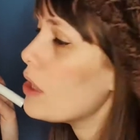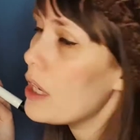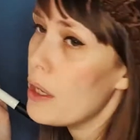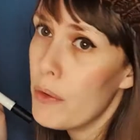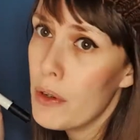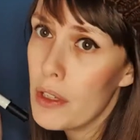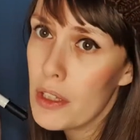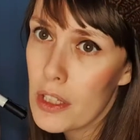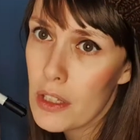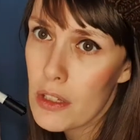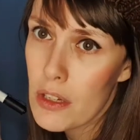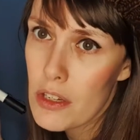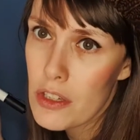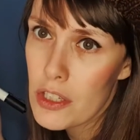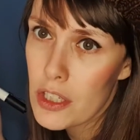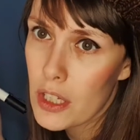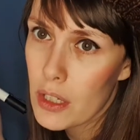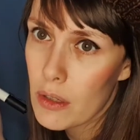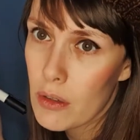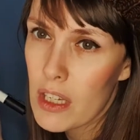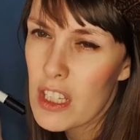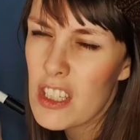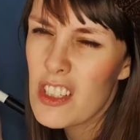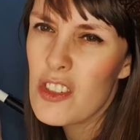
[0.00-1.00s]
I want you to
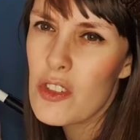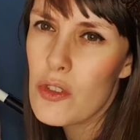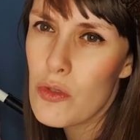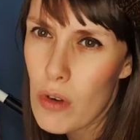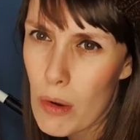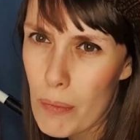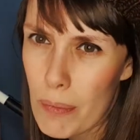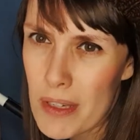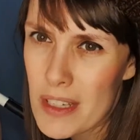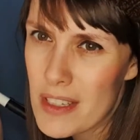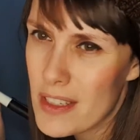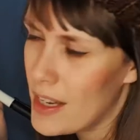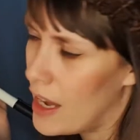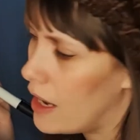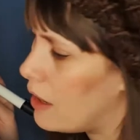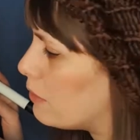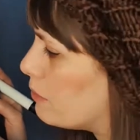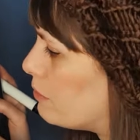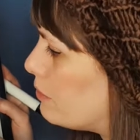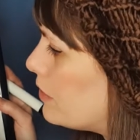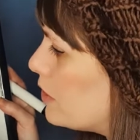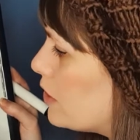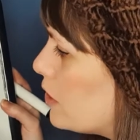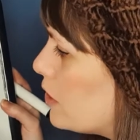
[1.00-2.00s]
do is drop it down. So